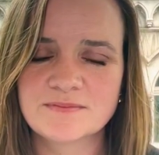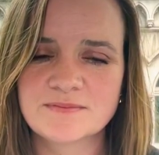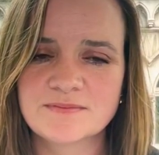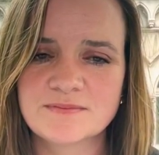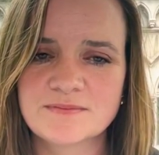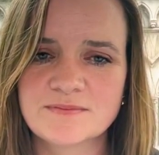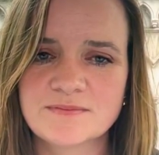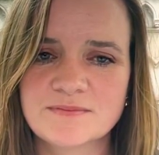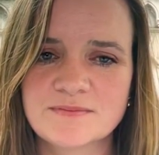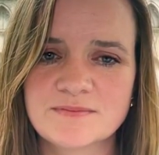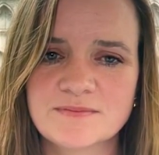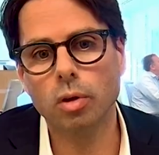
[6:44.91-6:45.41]
And
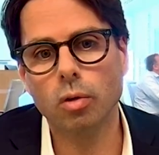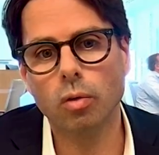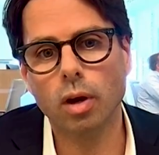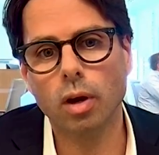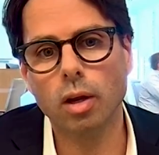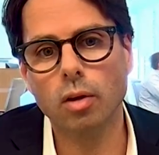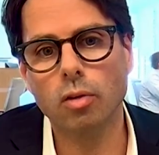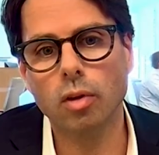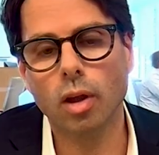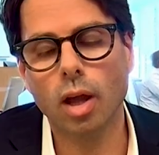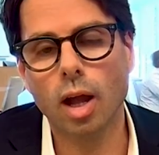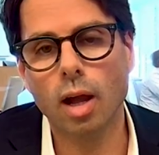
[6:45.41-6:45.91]
it's been
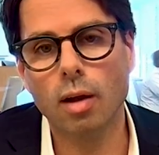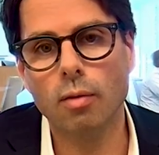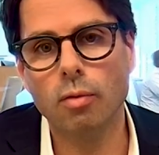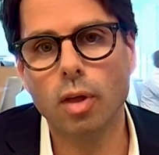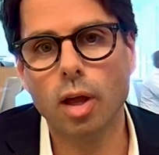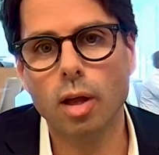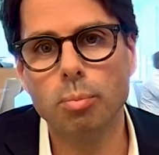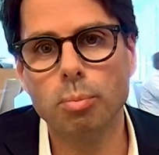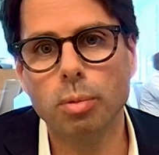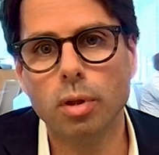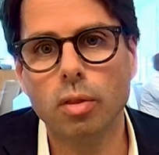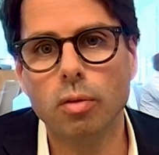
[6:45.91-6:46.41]
great to have
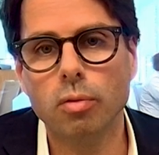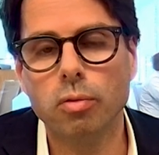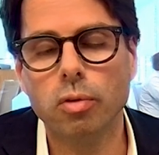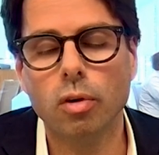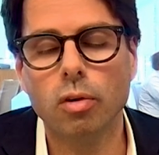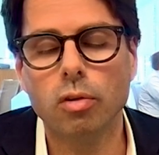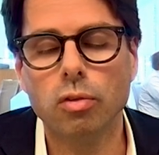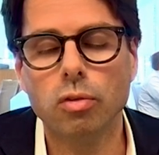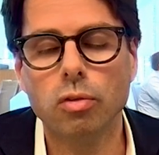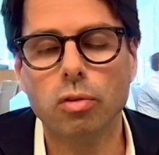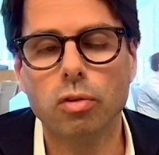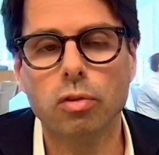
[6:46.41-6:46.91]
that be the
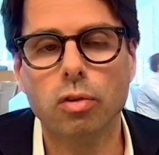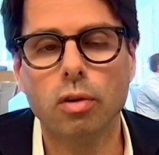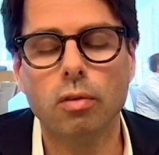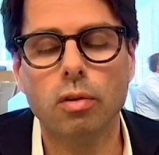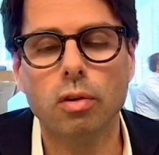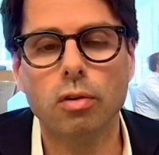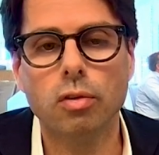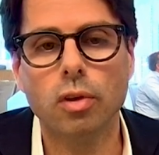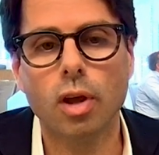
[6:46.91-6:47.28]
first service